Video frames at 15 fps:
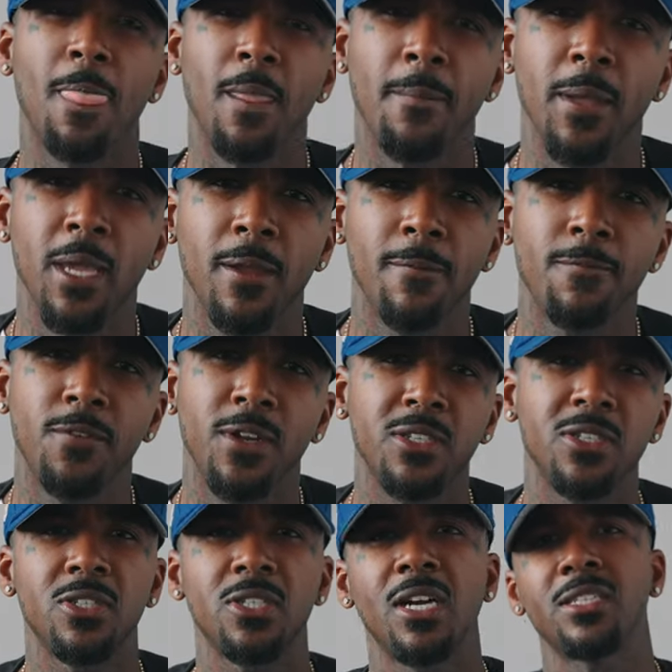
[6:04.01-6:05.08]
I mean,
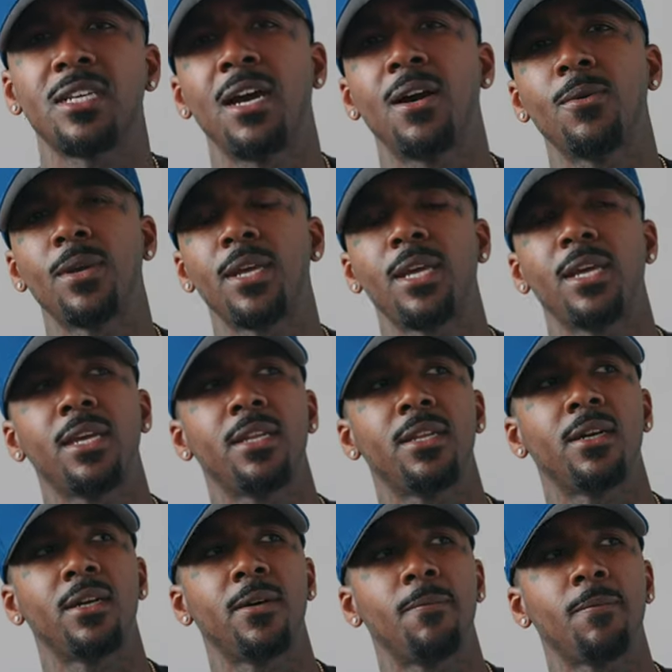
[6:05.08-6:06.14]
Finessenshots out. And
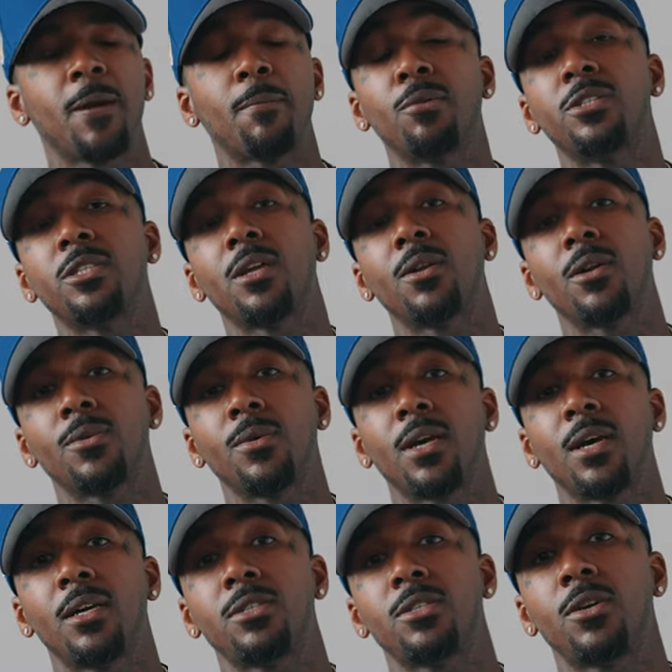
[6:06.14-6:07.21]
um, I appreciate all of you
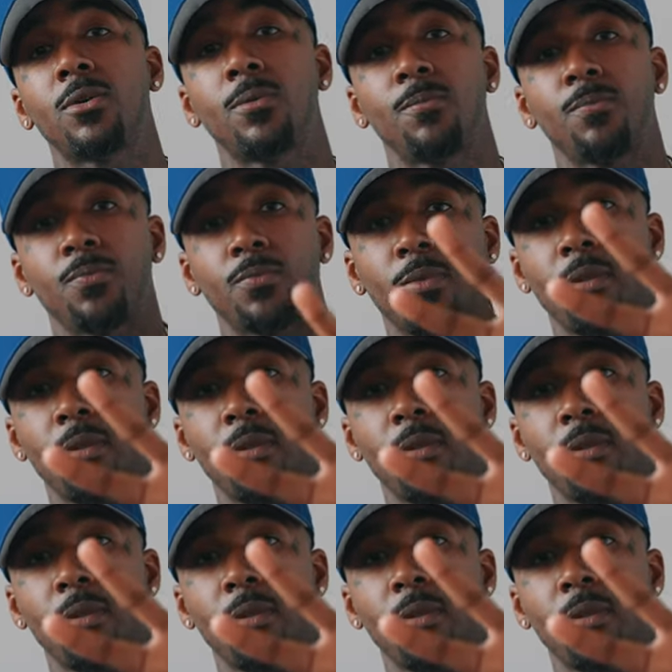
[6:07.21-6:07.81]
guys. So.